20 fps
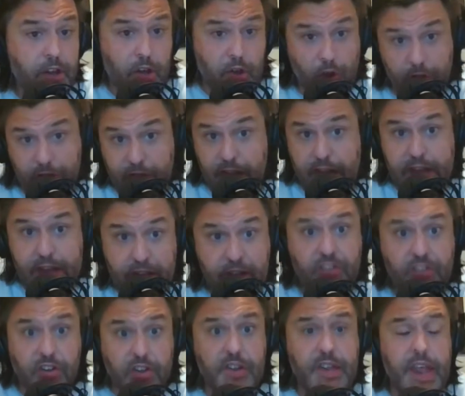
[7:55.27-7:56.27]
Did it cause the
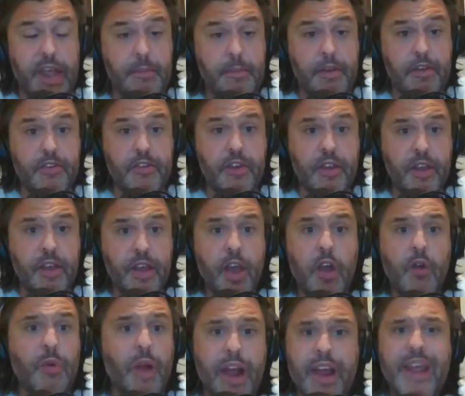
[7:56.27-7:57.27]
initial damage?
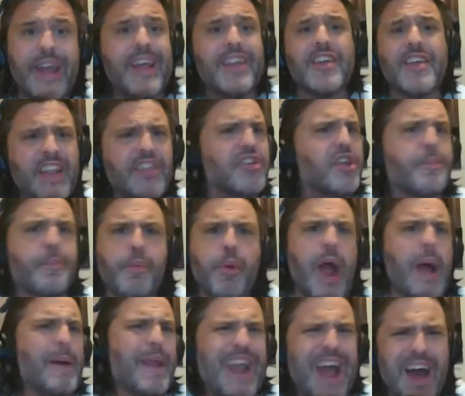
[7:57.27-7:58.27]
Right? So that's
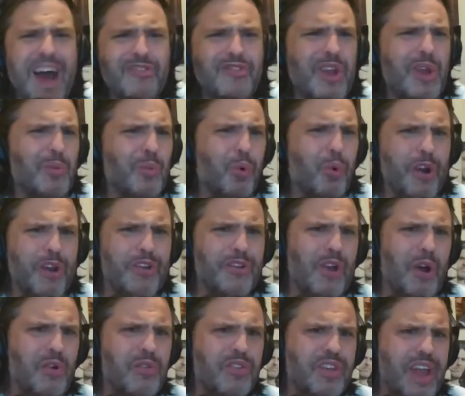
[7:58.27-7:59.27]
just pro- and Andre
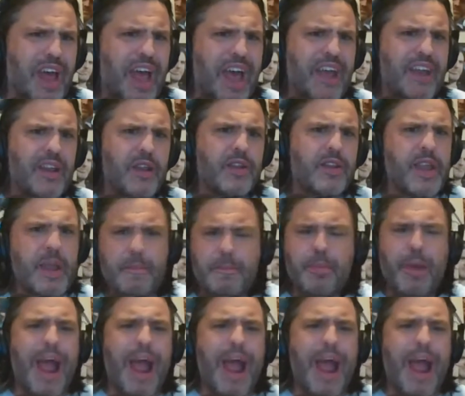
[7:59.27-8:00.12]
Ward knows that. Tim